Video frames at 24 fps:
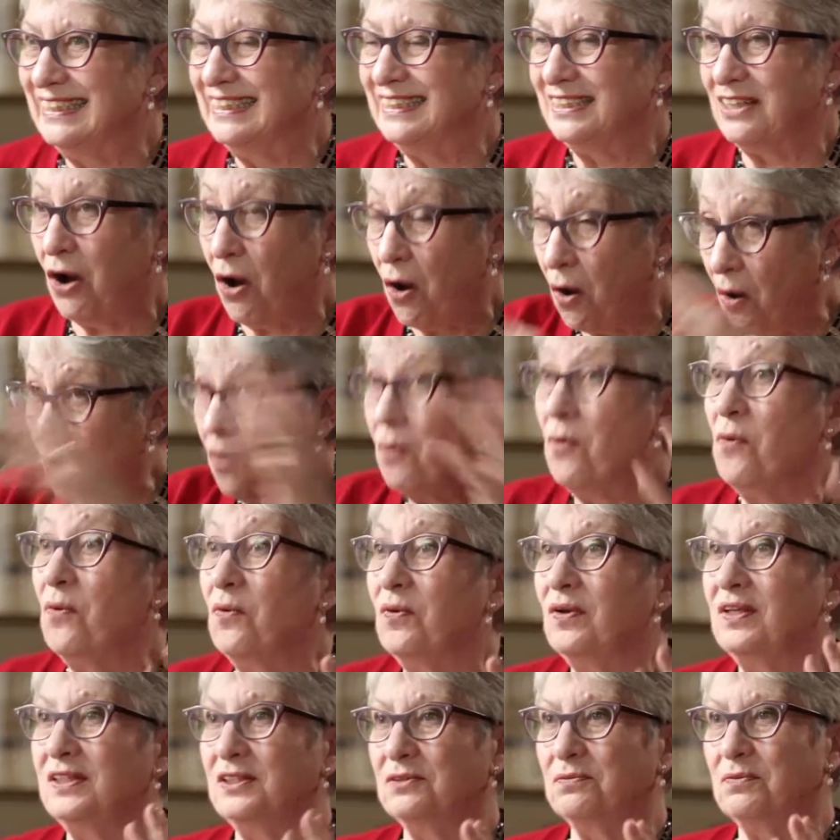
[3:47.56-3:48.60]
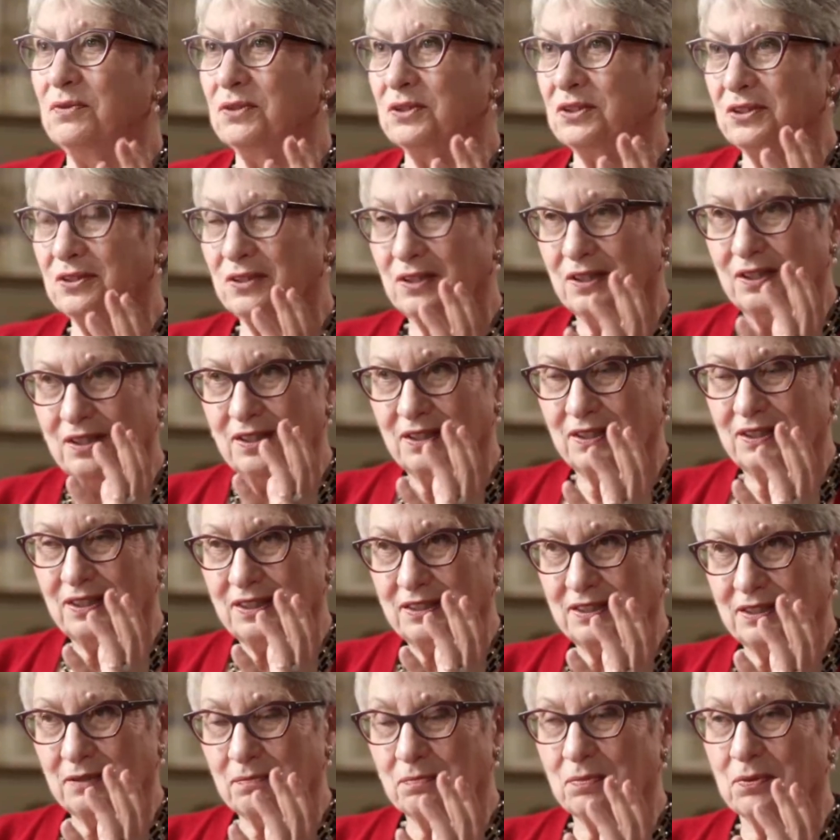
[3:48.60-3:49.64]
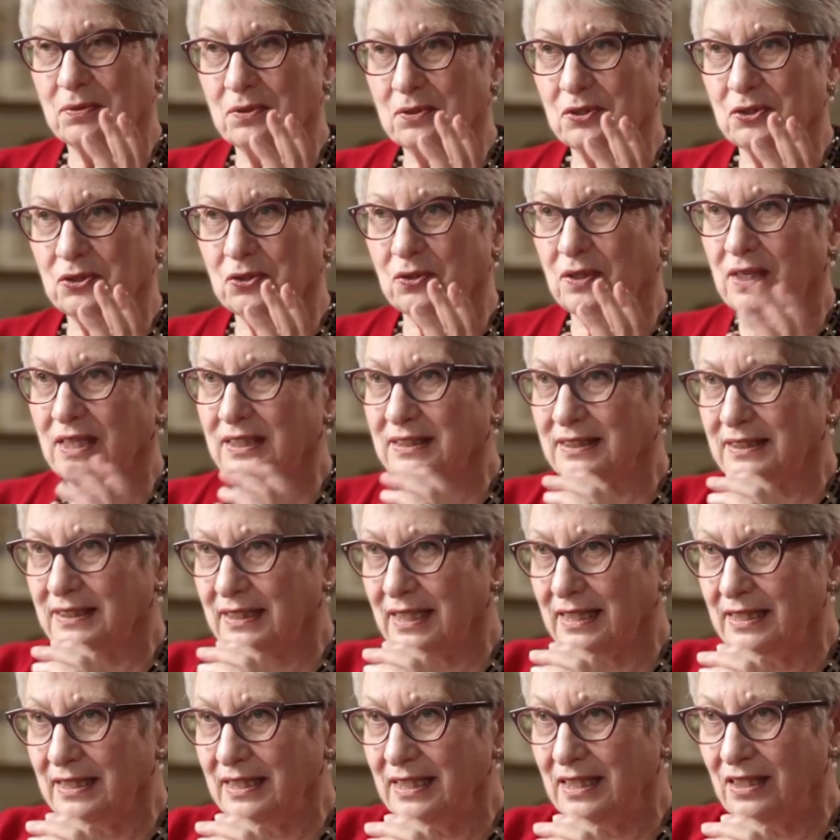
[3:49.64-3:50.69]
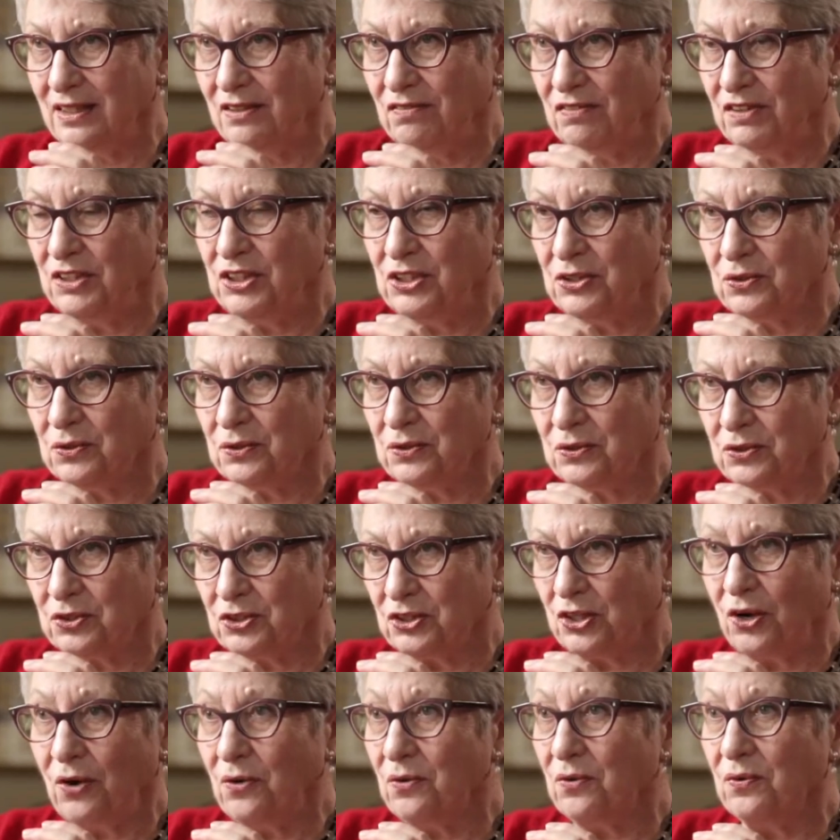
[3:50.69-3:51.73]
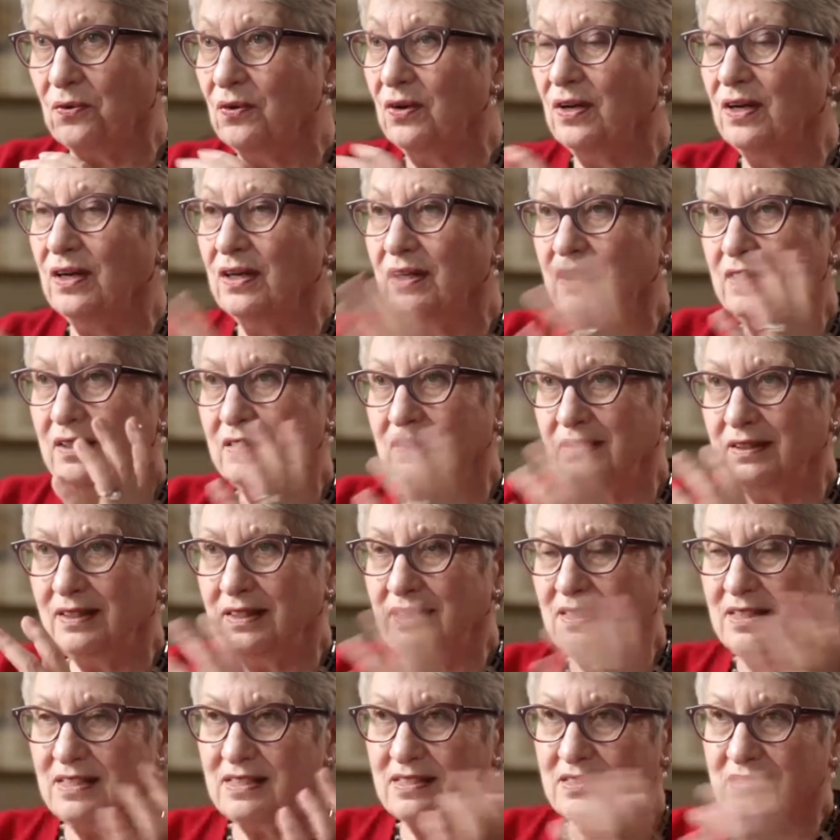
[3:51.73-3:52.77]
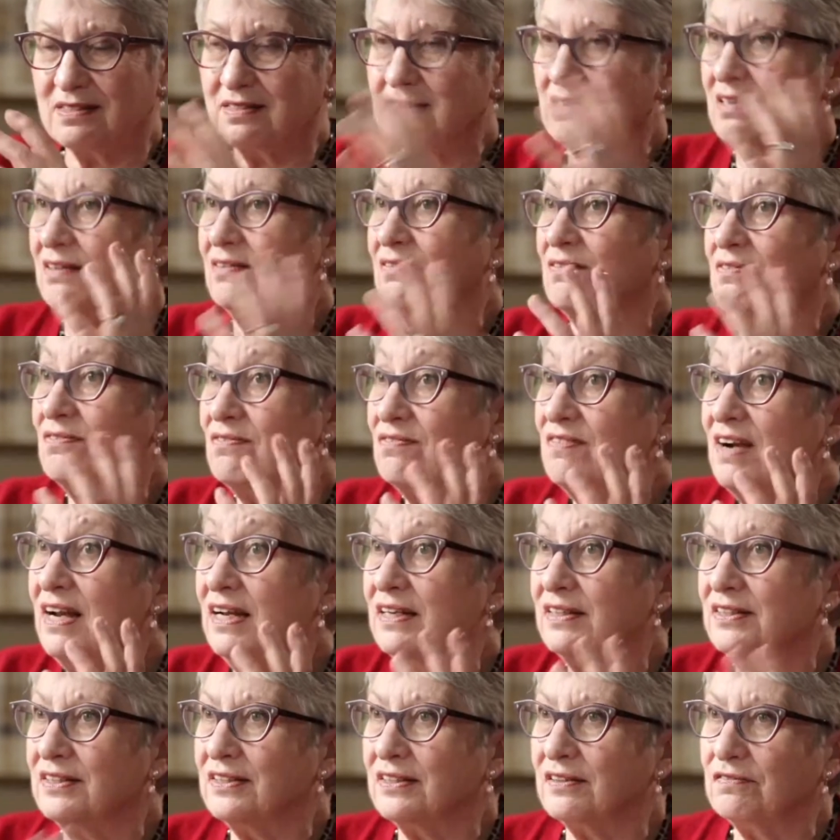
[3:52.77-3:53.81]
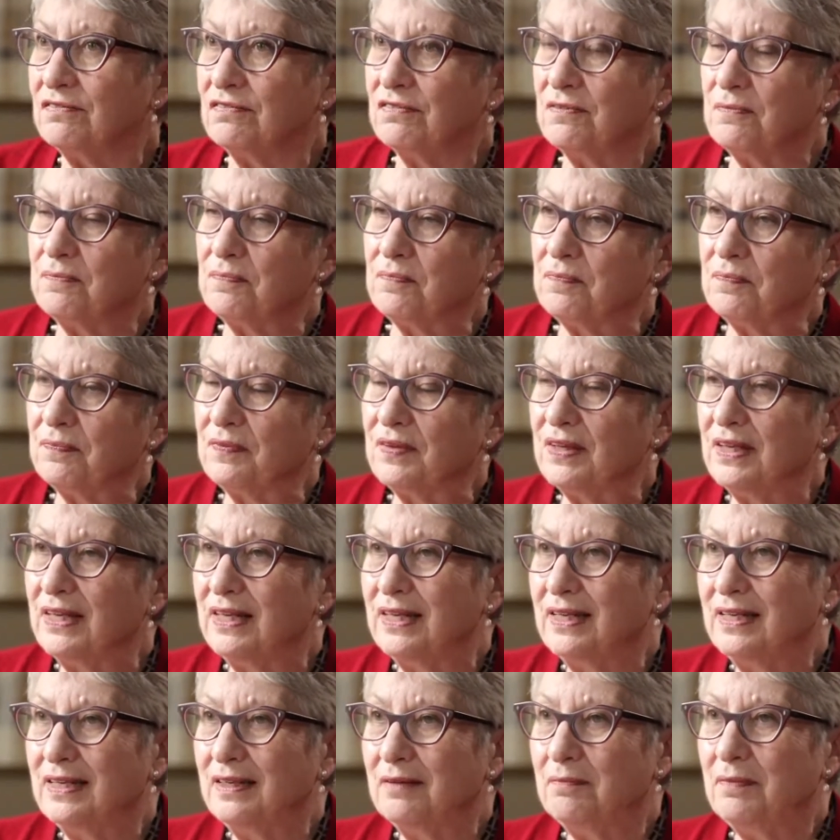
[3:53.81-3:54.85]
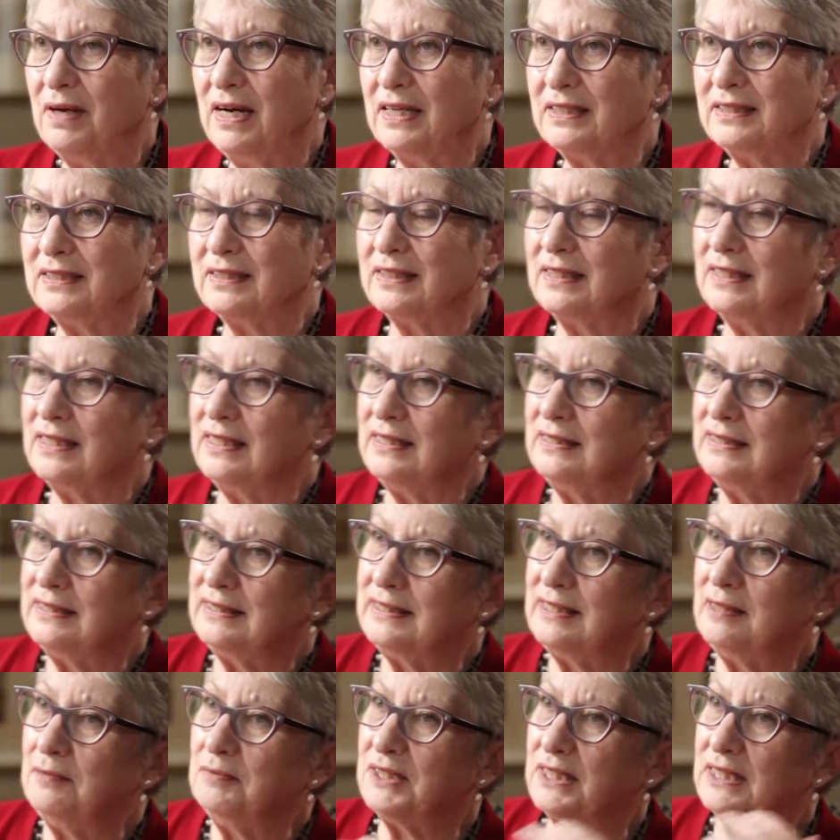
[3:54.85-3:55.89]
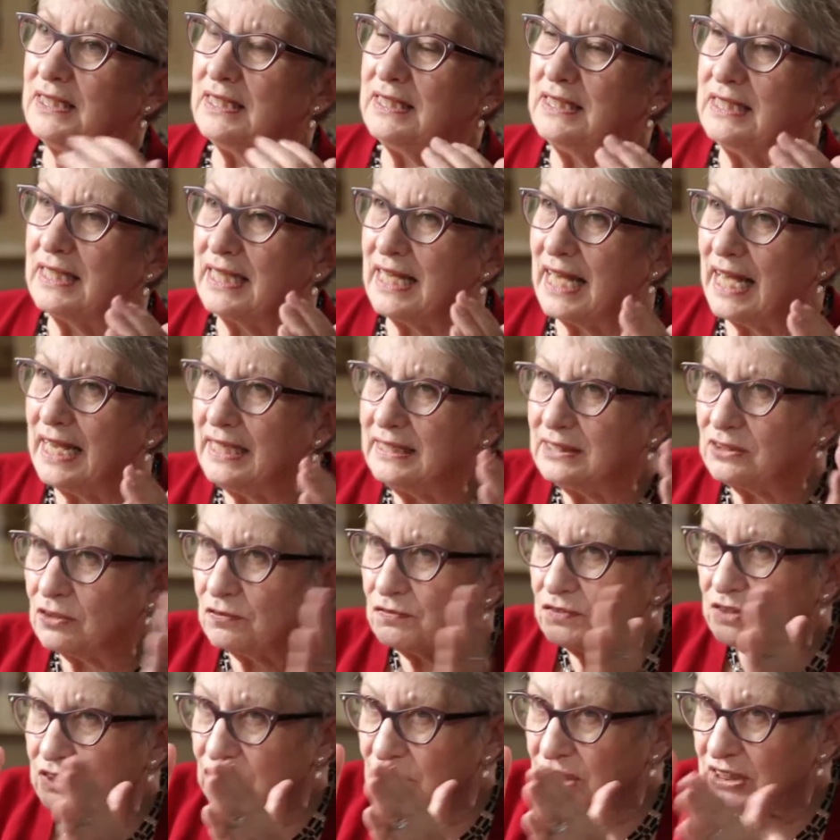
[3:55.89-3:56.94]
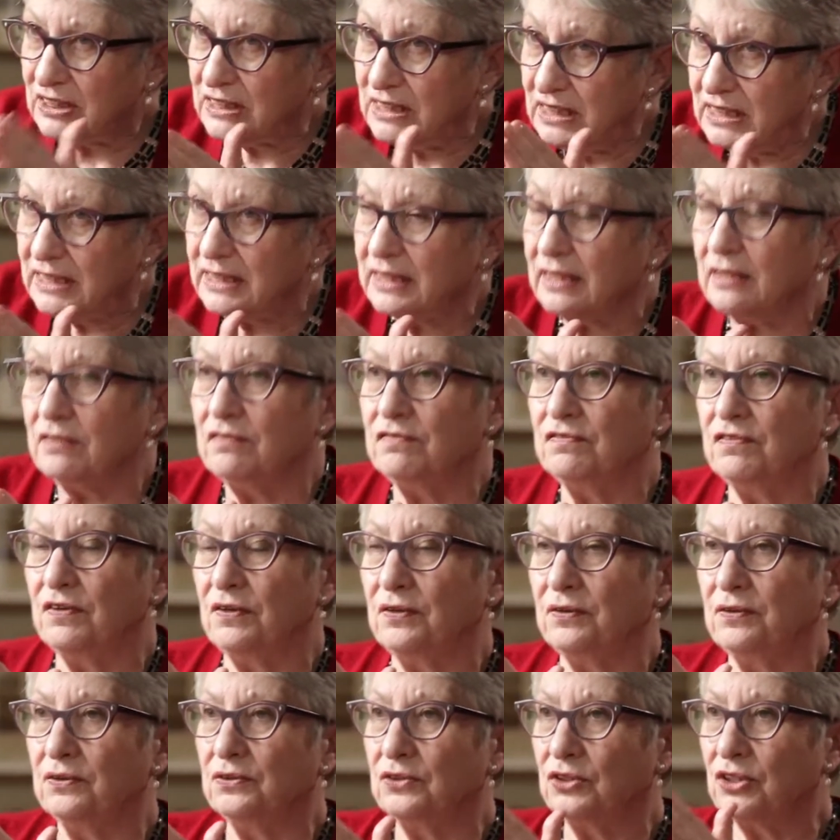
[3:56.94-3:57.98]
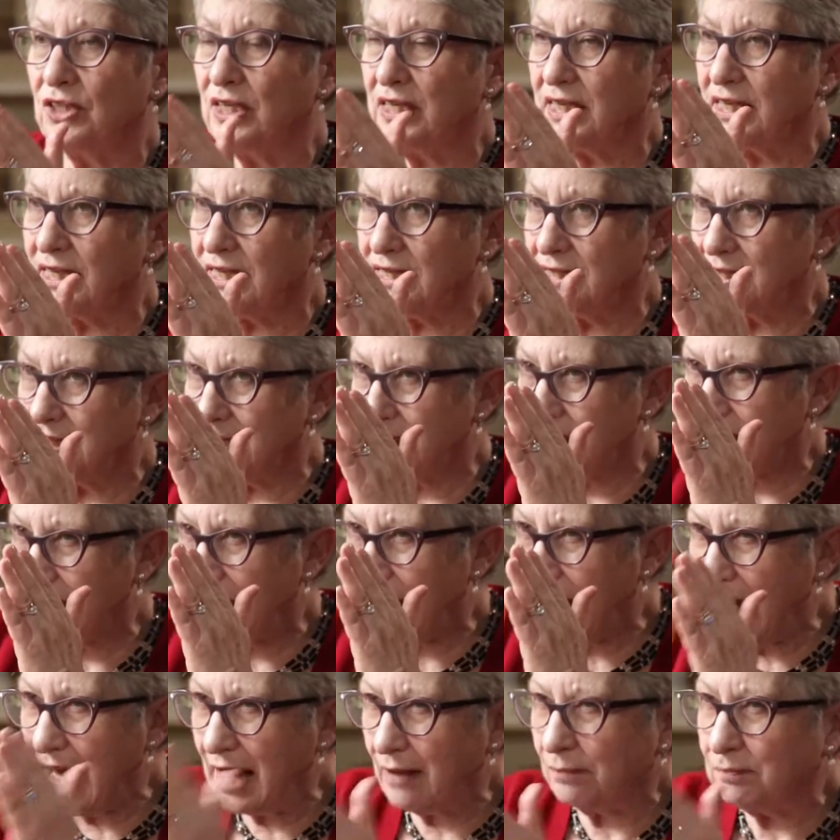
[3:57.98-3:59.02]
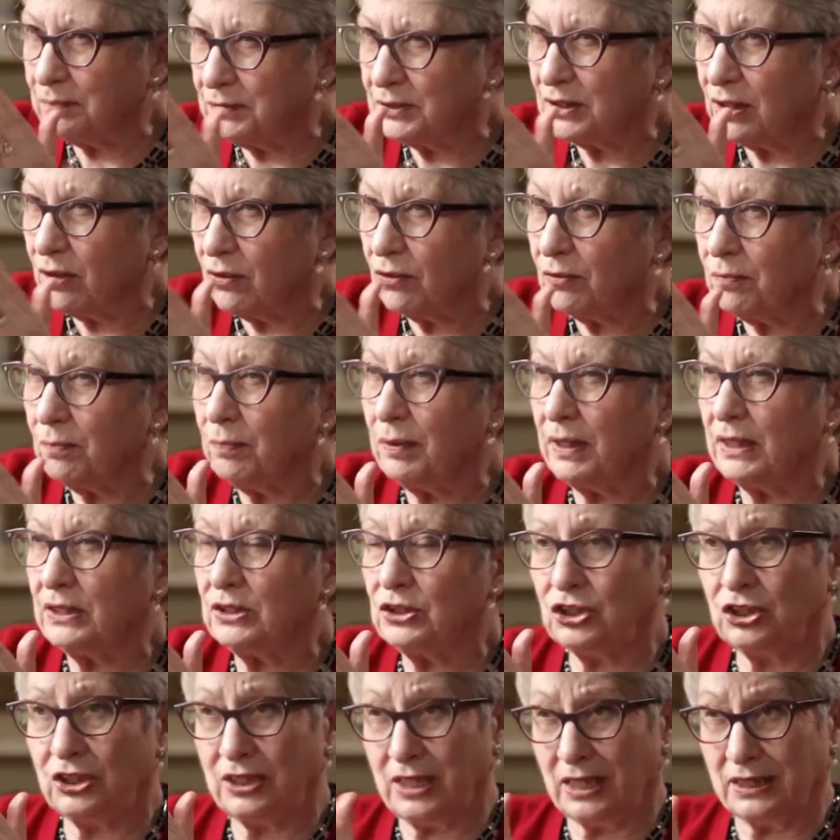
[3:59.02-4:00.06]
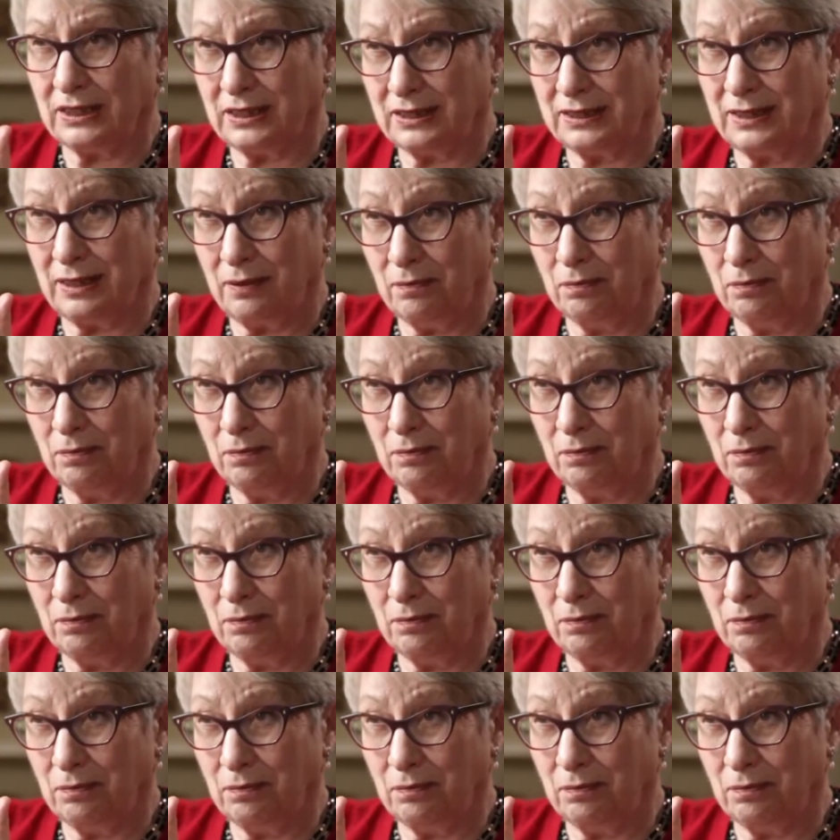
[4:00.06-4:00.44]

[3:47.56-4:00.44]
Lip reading: The whole is what is important to us, and the individual tone is relative. But it seems that in the case of this detail focus, it's the absolute pitch that's the